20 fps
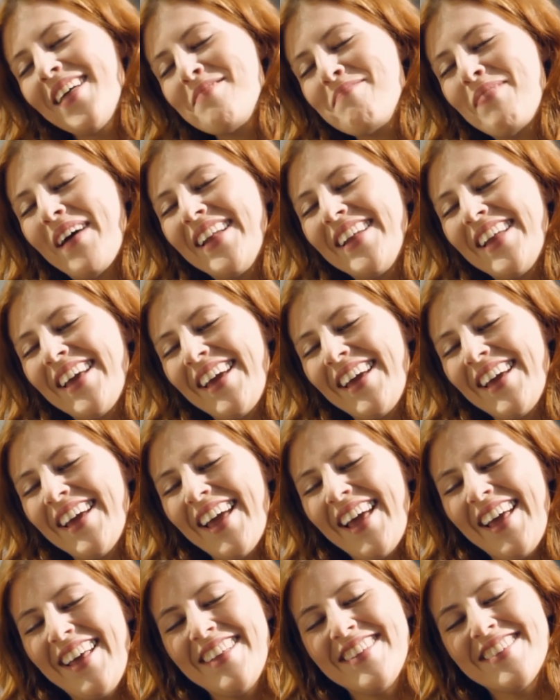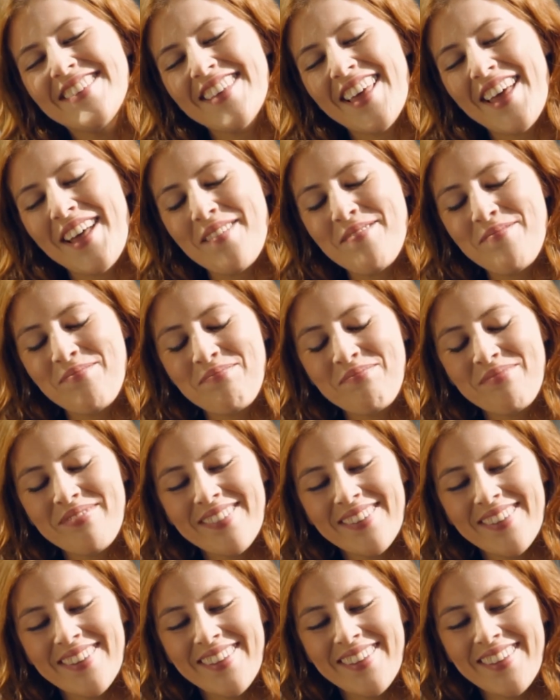Bunny is, um,
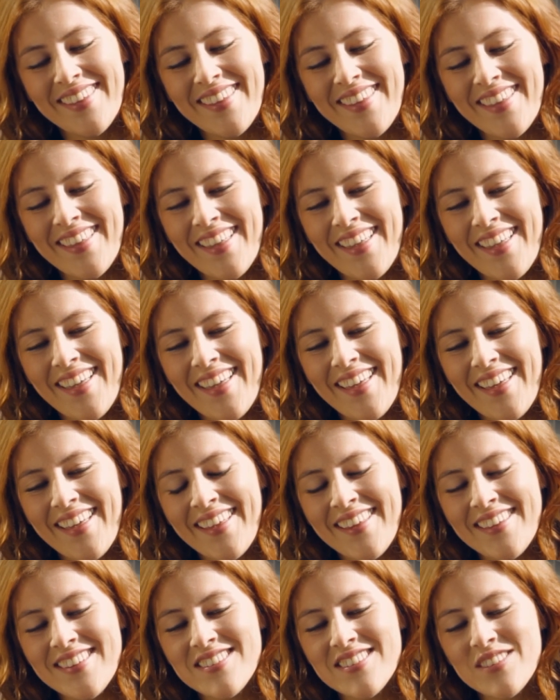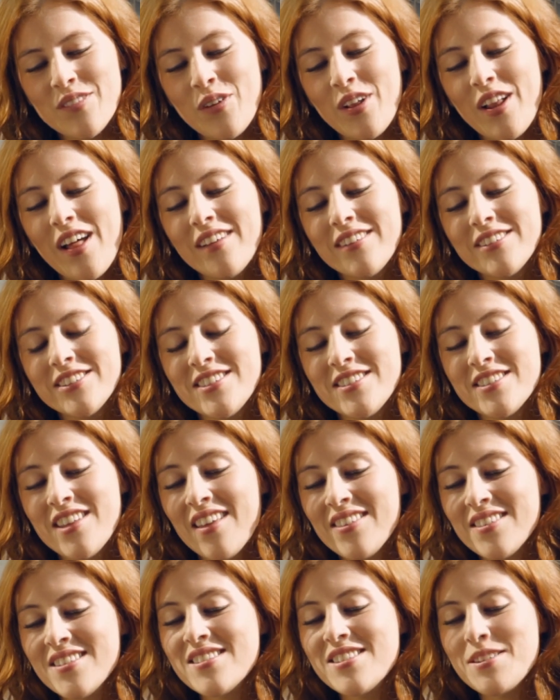is well, she's
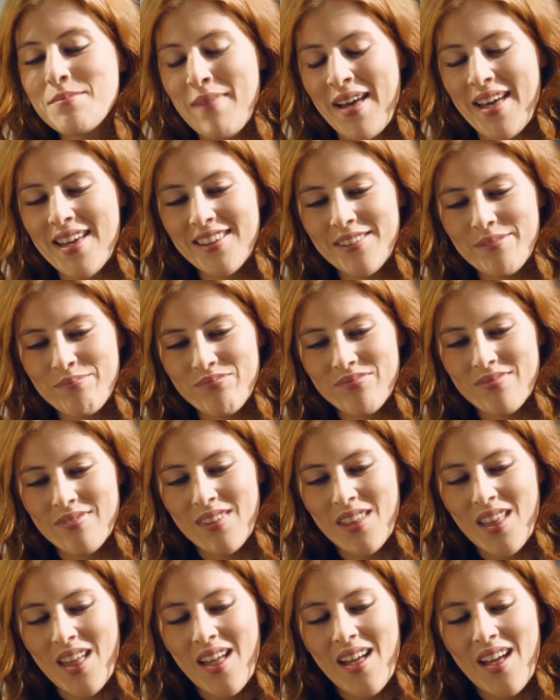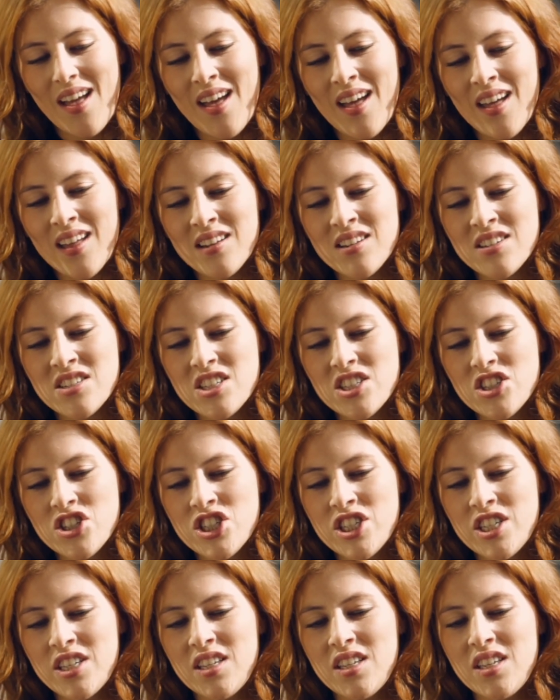cousin to Meg, and
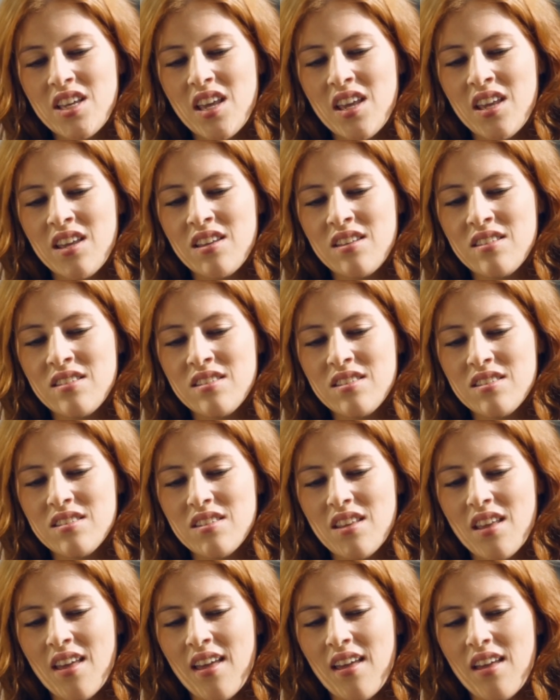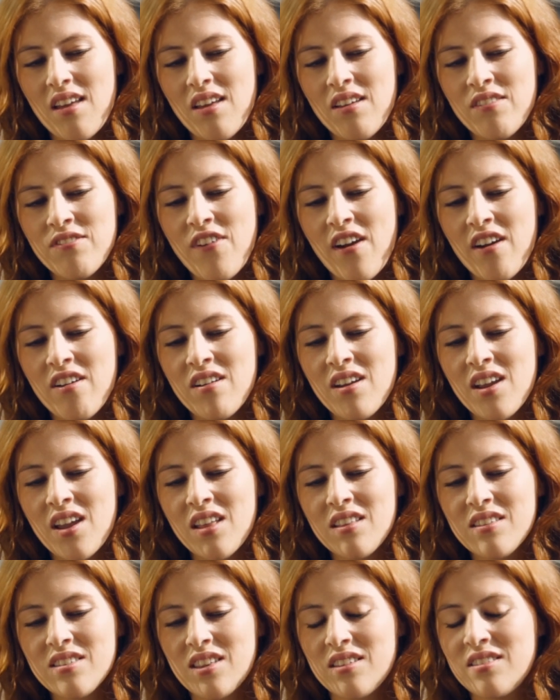she is a
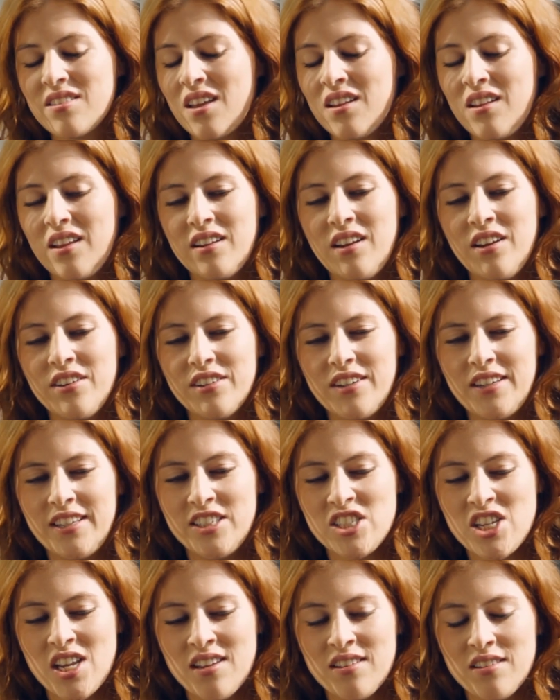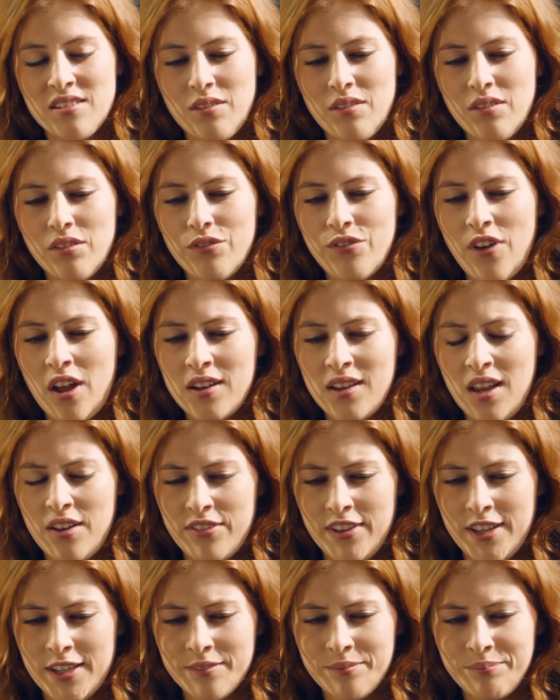very, this could sound like a load of cliches,
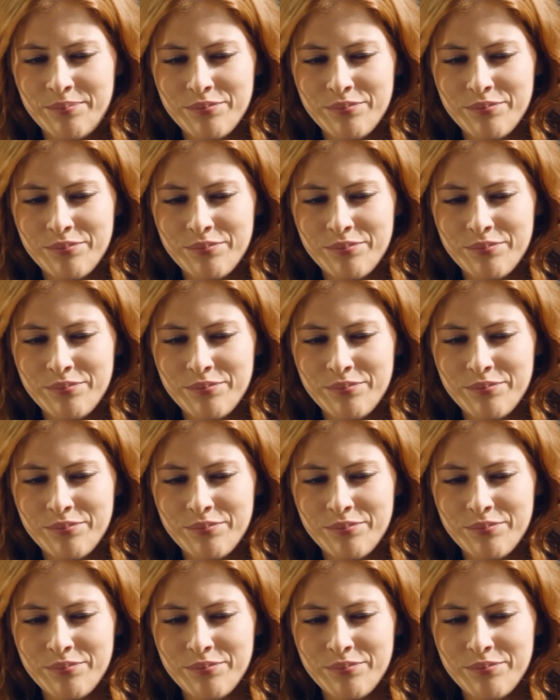fun-loving,